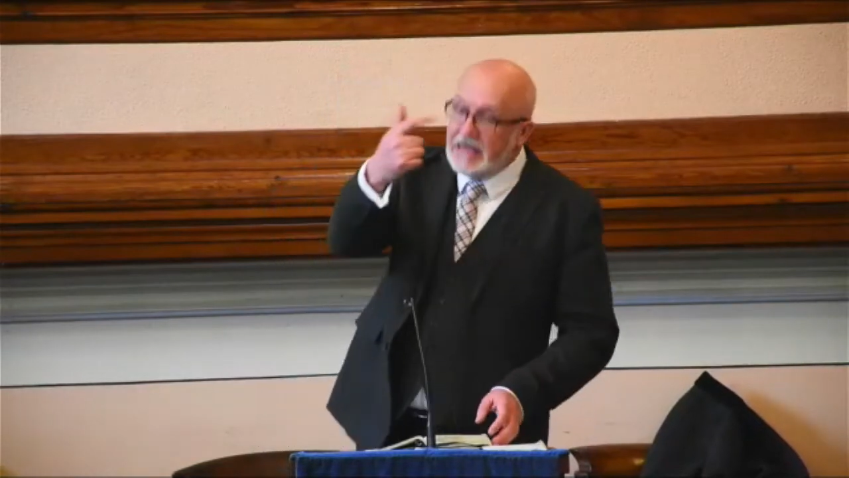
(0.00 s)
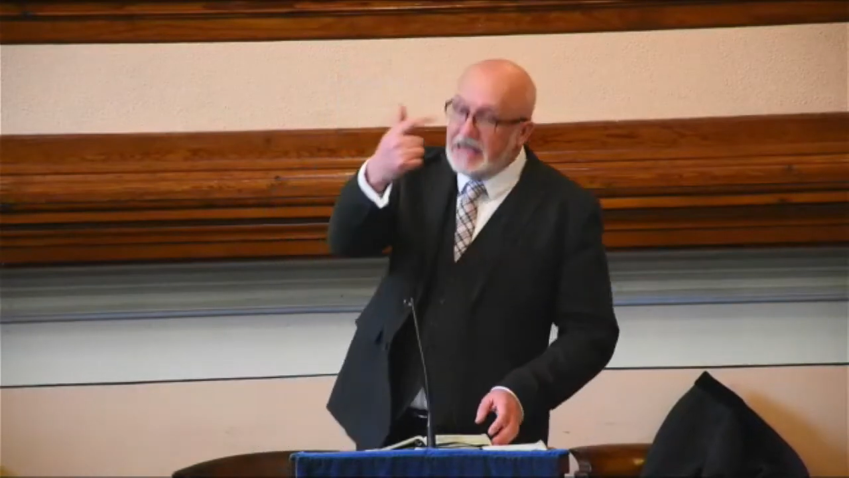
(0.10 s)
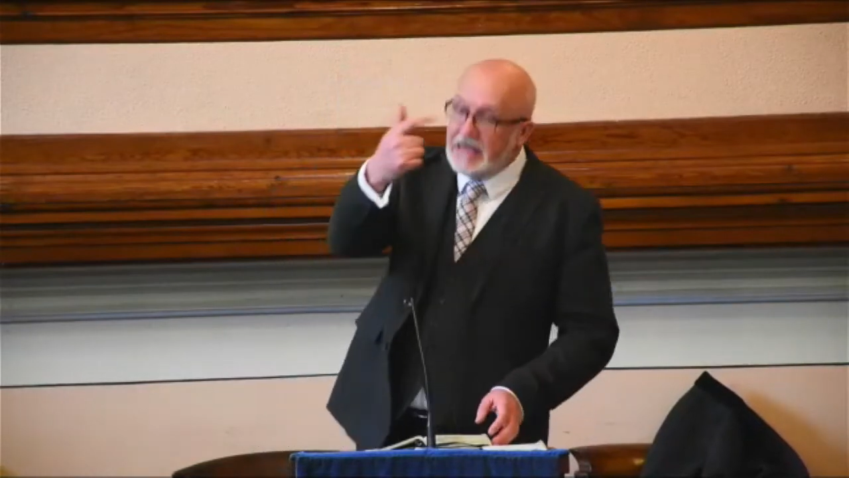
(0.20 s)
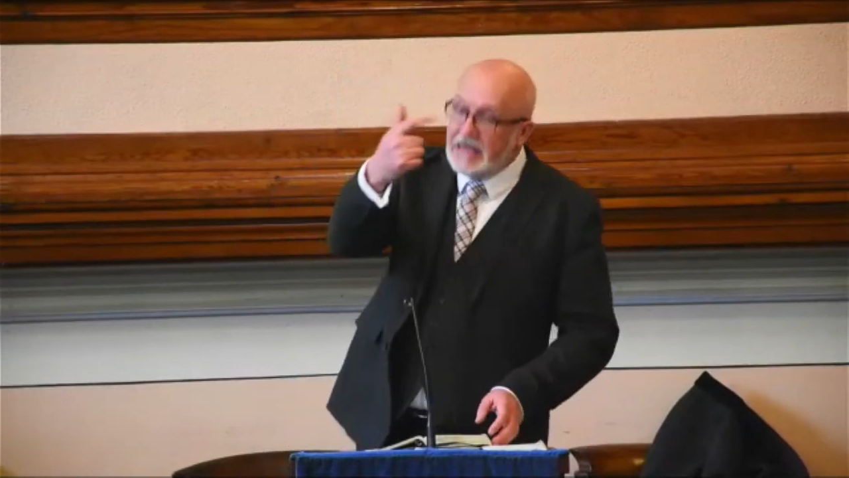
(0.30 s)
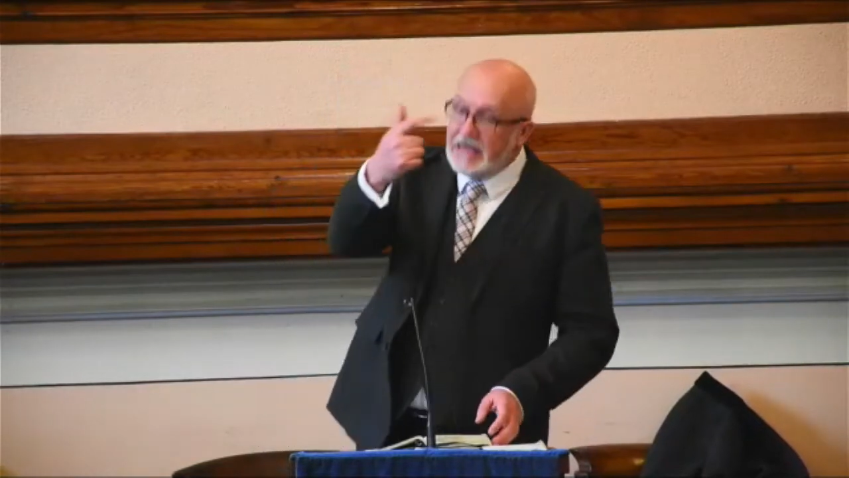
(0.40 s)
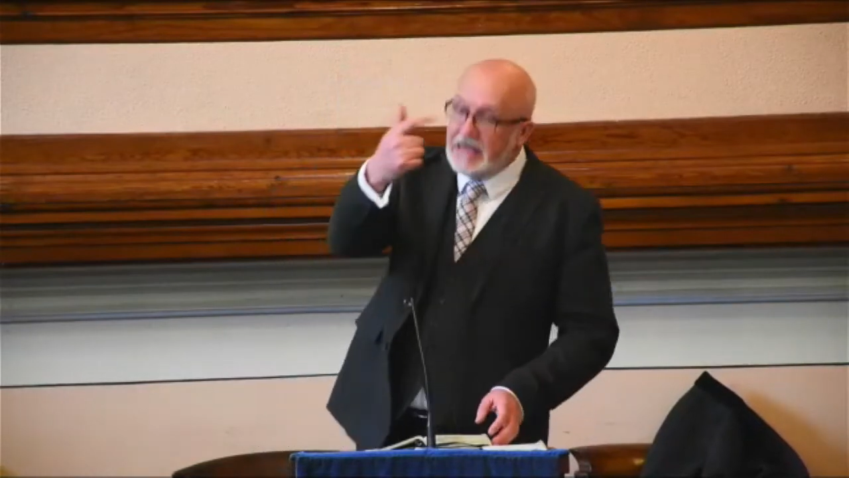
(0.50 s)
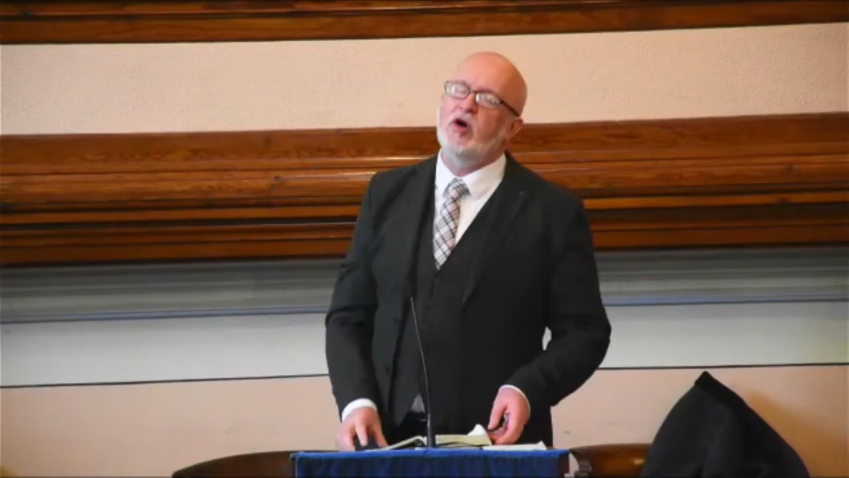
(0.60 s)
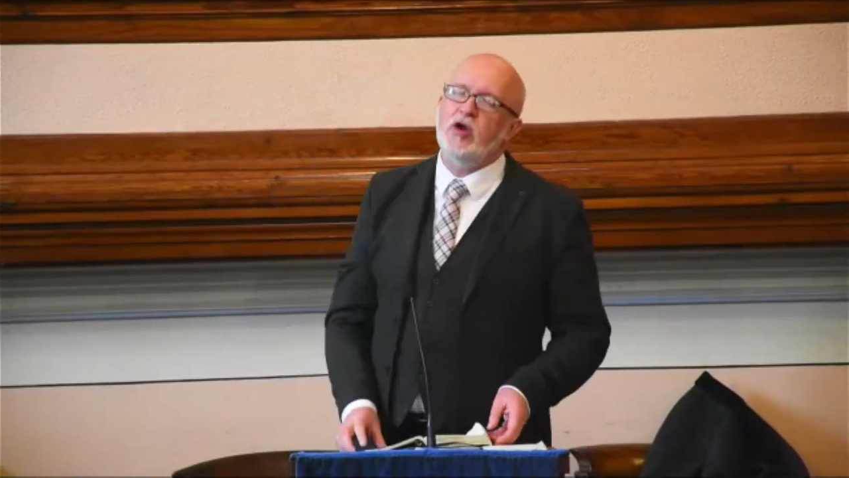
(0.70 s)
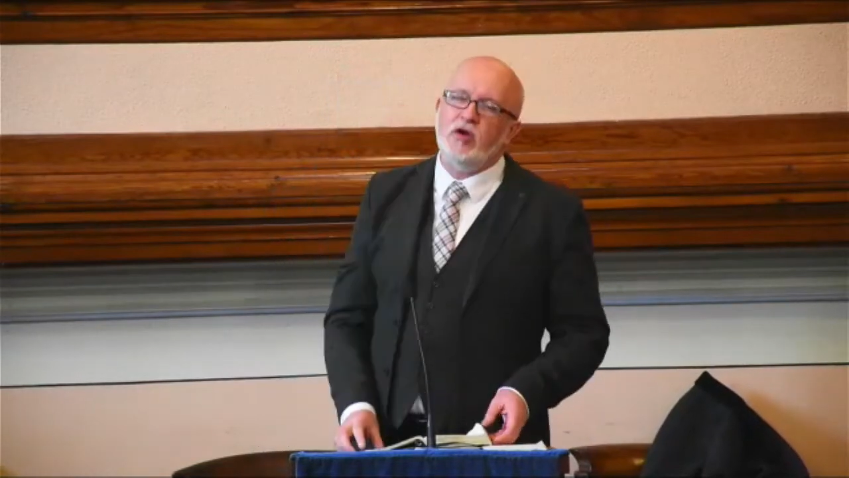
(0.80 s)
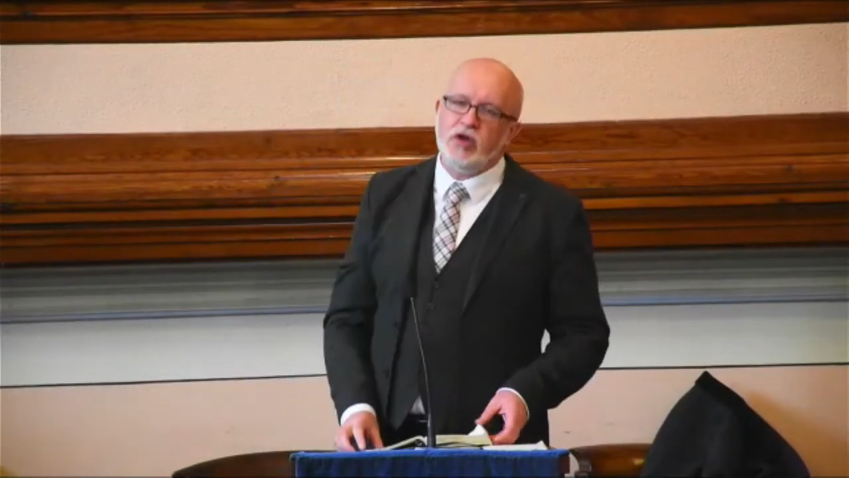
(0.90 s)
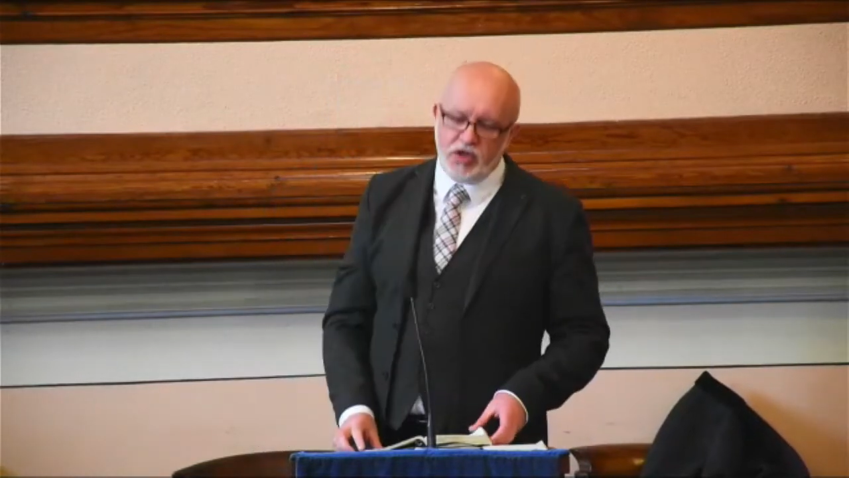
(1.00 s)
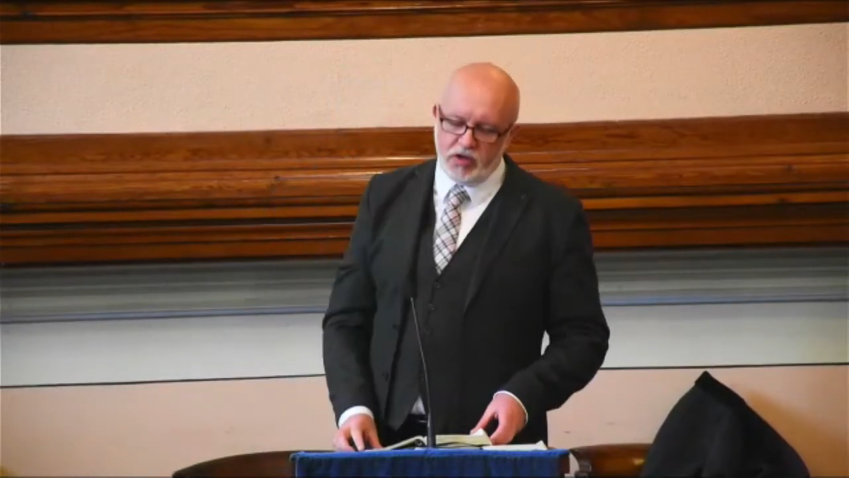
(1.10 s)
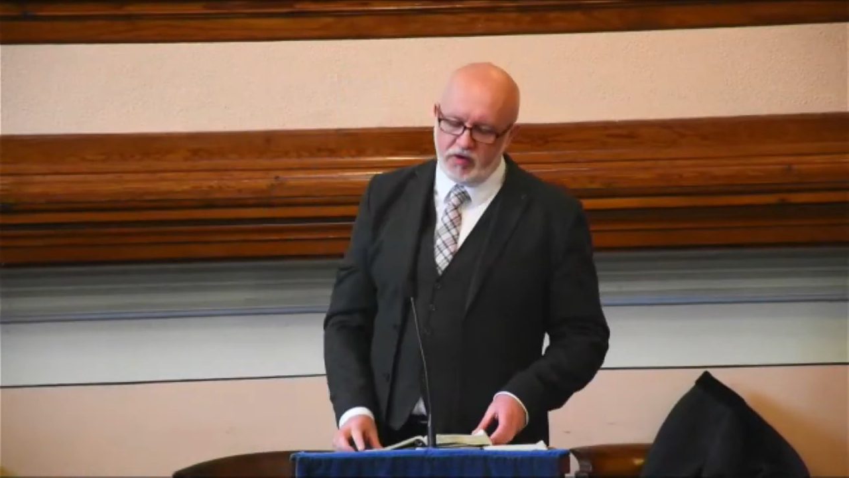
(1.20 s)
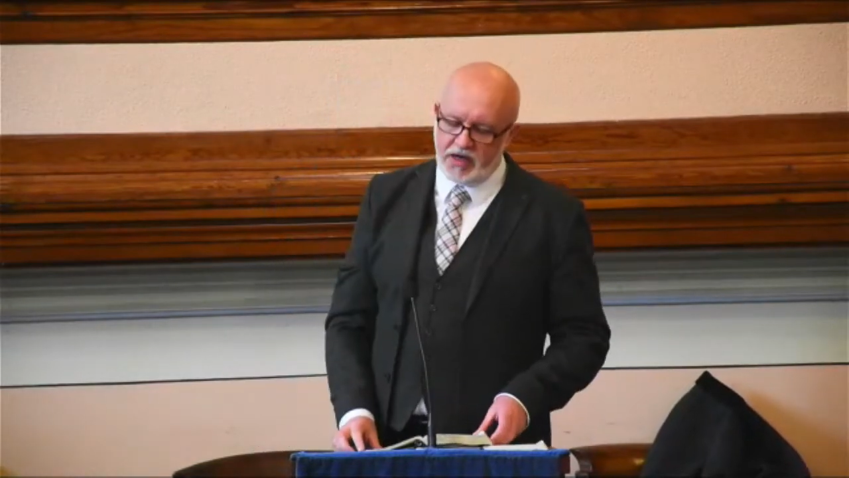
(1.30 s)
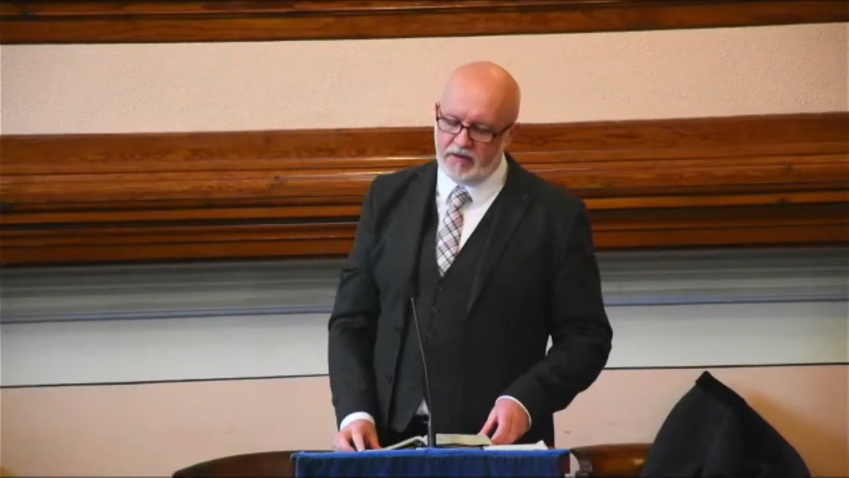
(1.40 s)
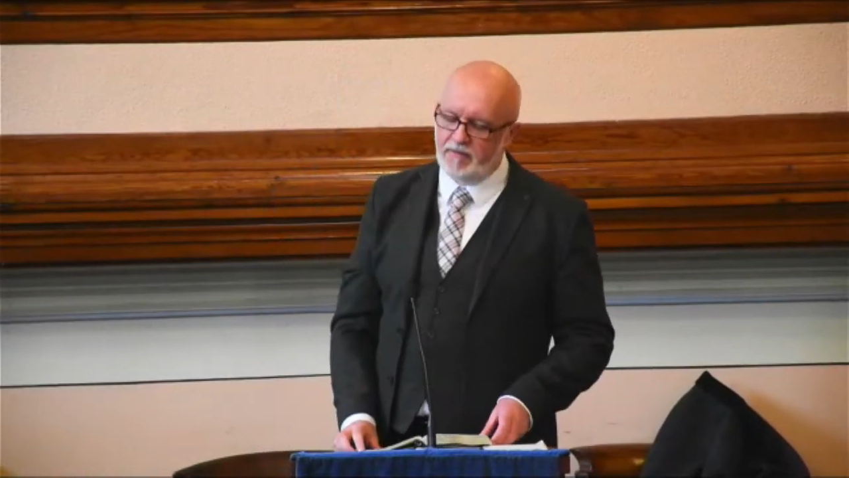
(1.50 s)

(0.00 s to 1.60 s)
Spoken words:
about what you're hearing